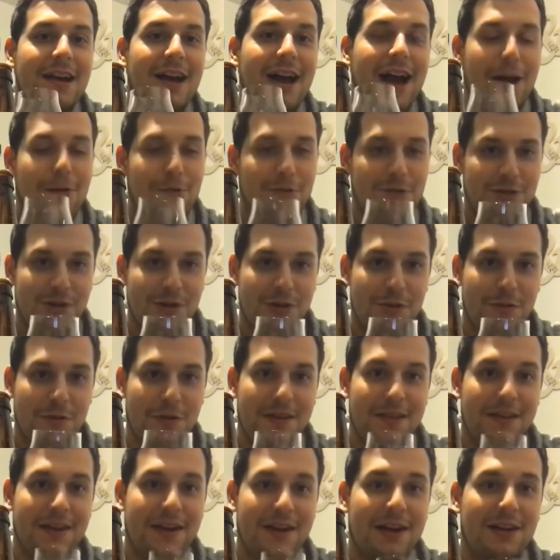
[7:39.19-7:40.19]
I will see you
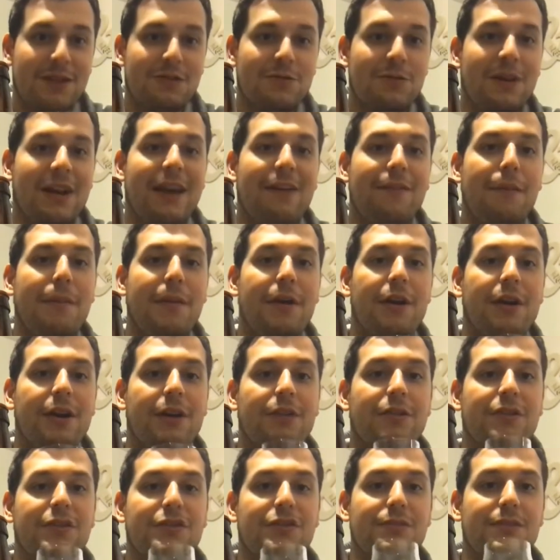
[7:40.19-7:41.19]
on the next one. Have a Merry
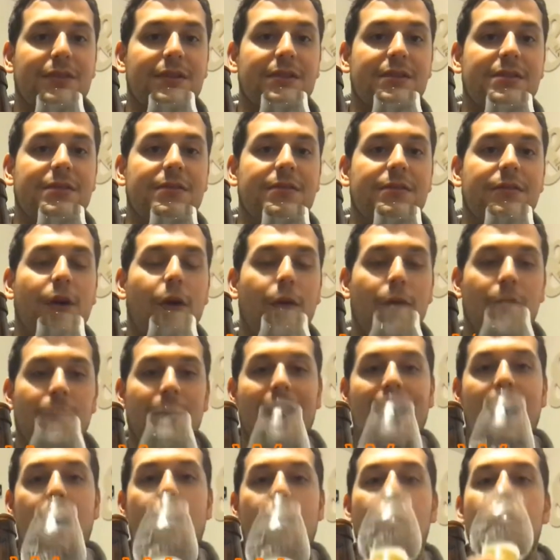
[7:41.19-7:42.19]
Christmas. Over
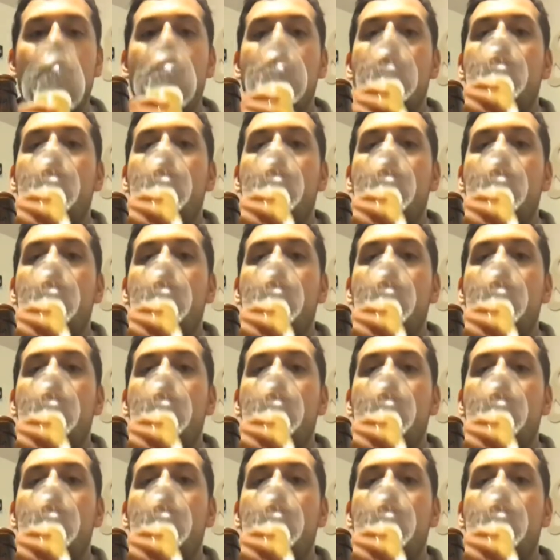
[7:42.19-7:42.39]
and out.